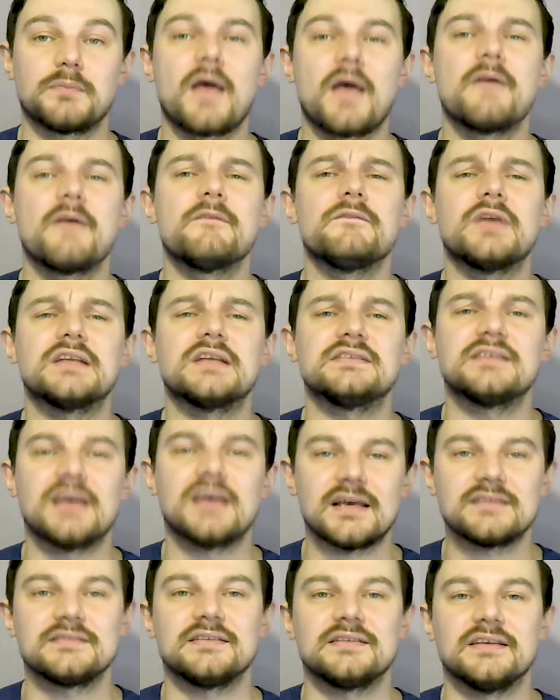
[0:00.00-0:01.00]

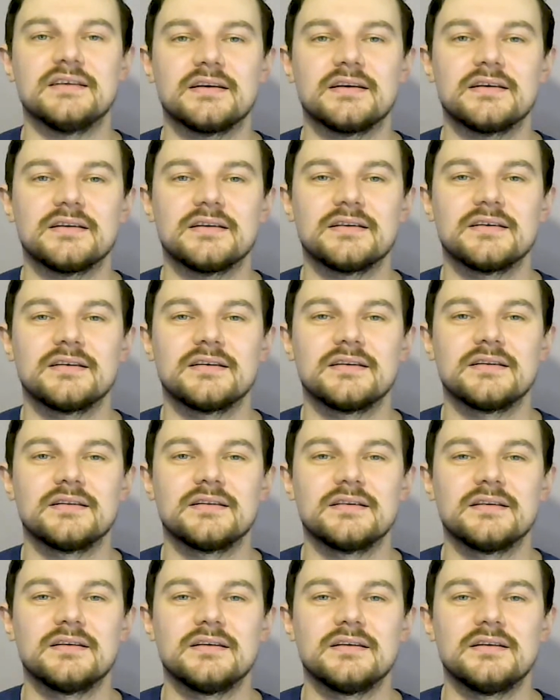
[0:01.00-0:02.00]
Fantastic.
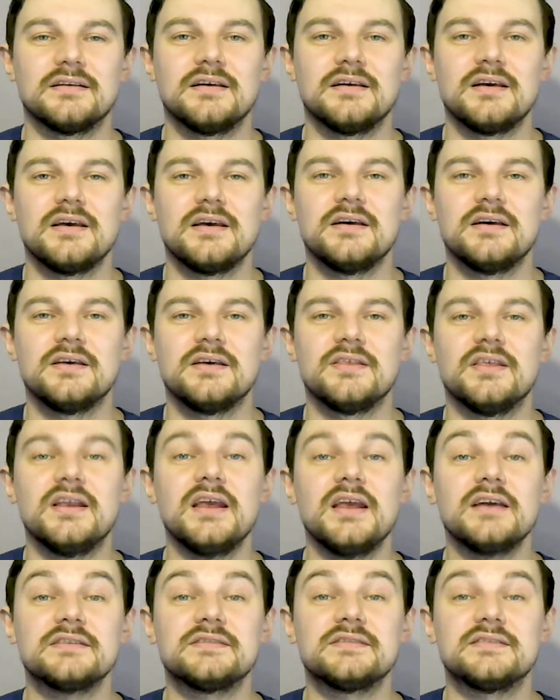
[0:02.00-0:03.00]
The
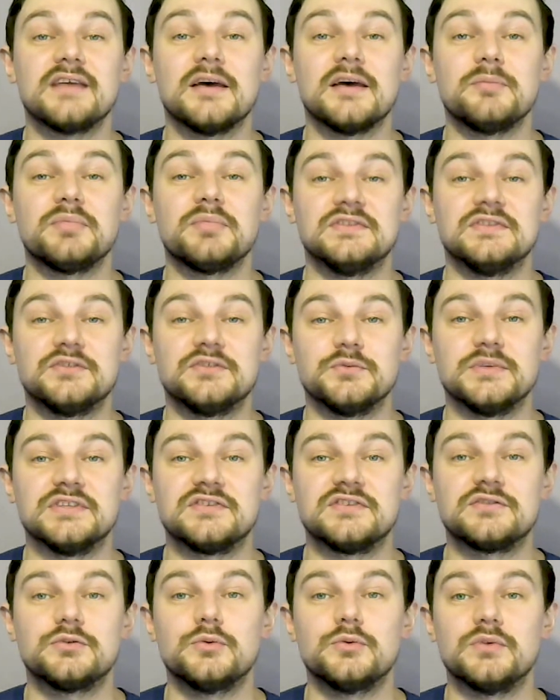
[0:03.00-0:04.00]
next step is to
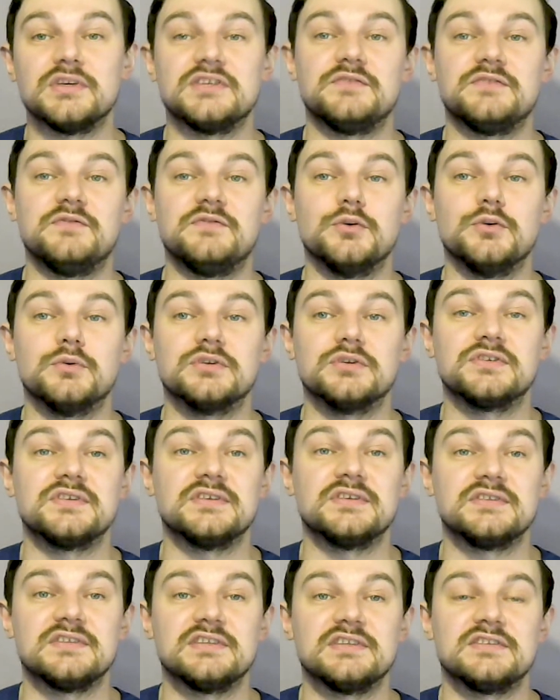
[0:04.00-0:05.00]
install this view onto
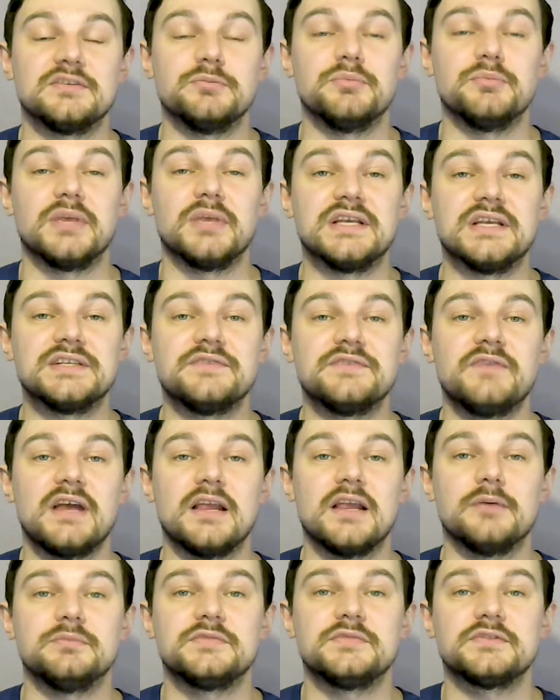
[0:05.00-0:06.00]
the system being
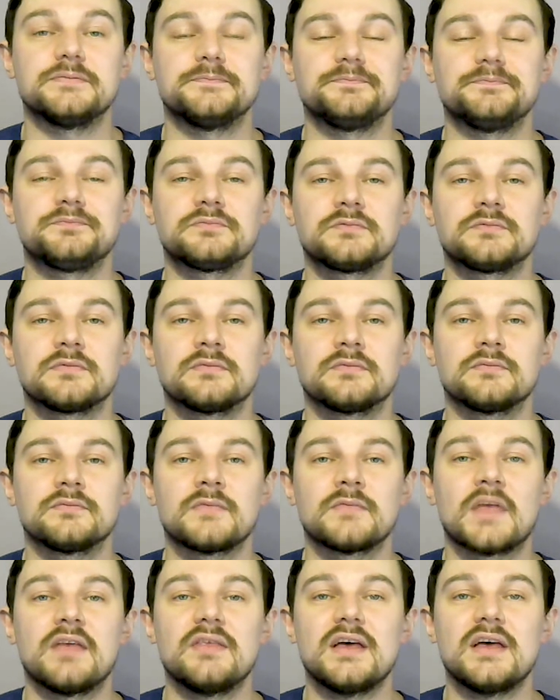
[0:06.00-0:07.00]
developed.
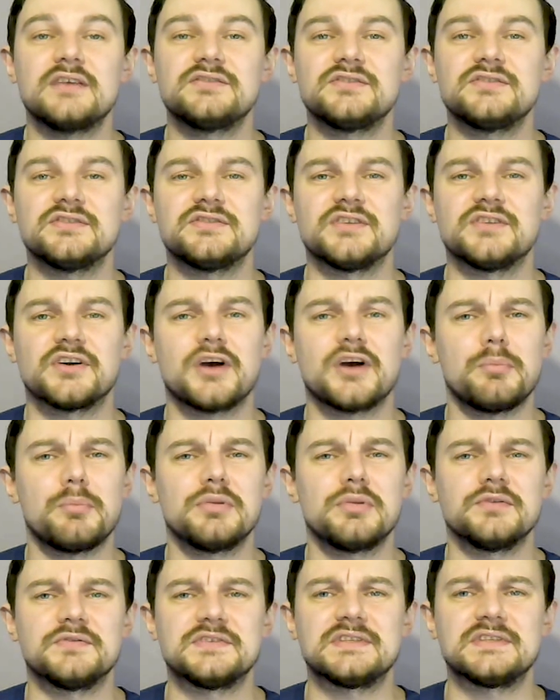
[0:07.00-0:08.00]
That's just a
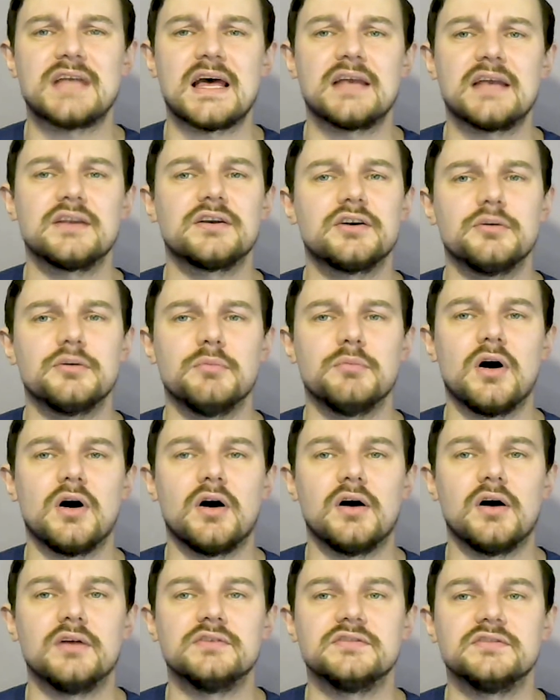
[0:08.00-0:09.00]
couple of standard
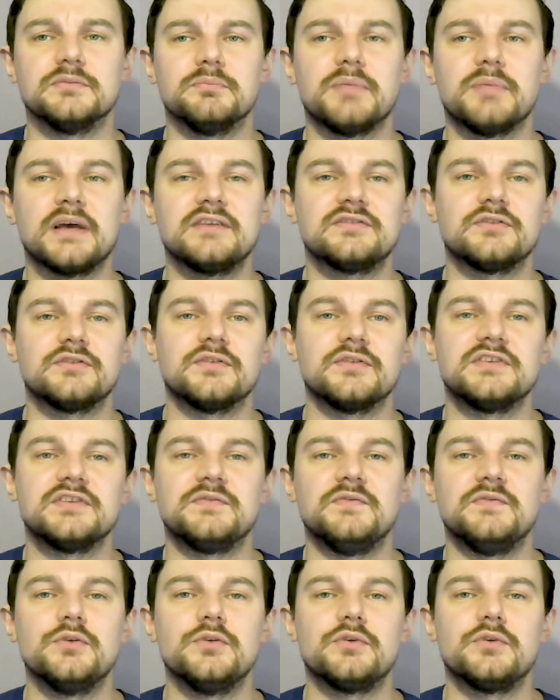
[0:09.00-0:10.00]
commands, and based on this
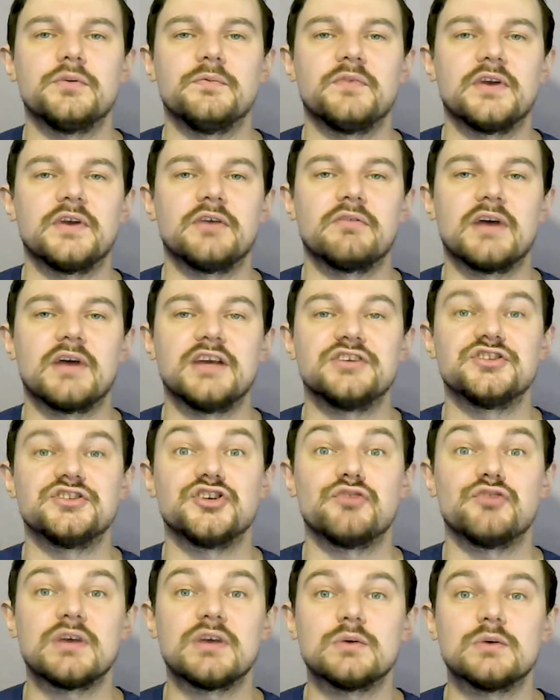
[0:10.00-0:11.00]
view configuration,
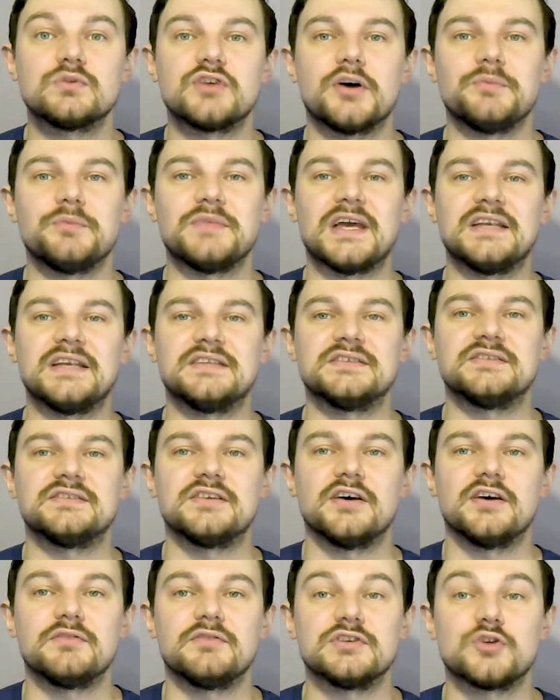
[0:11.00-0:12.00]
a real-time data
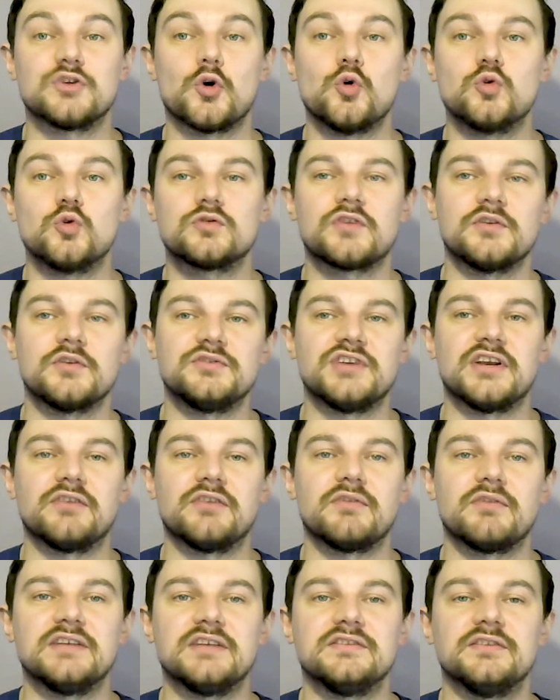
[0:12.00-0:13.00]
server is
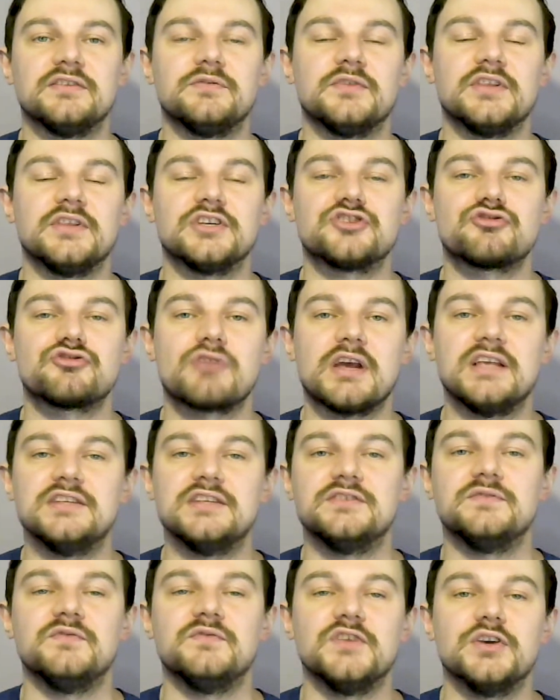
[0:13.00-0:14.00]
auto-generated for the
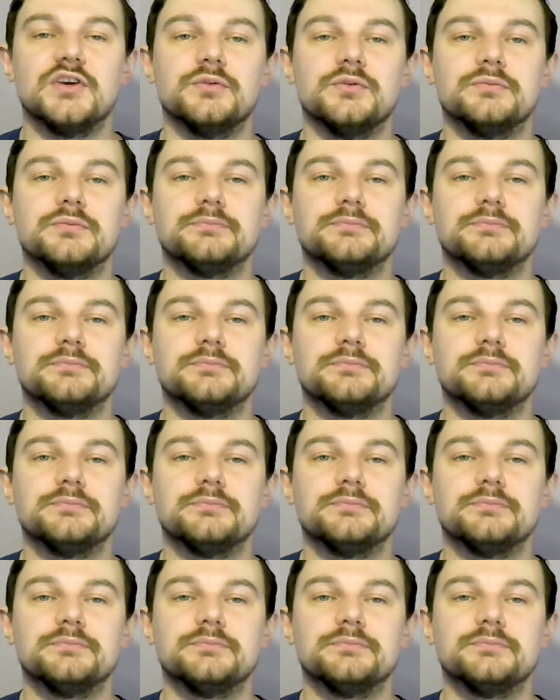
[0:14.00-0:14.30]
trades view.